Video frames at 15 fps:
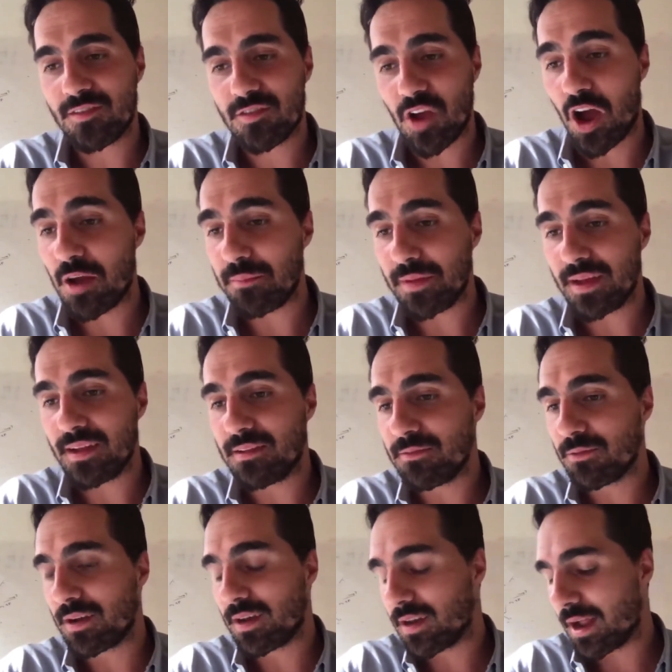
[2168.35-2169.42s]
taught me
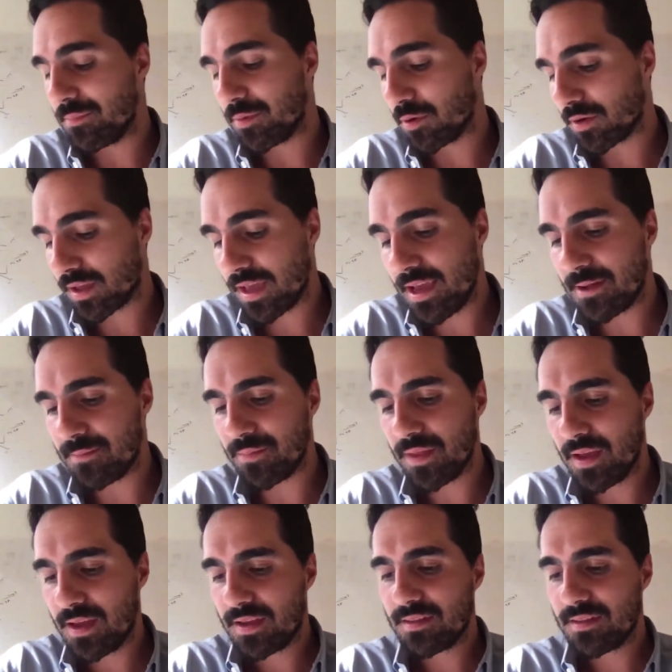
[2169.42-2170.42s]
when I built Kit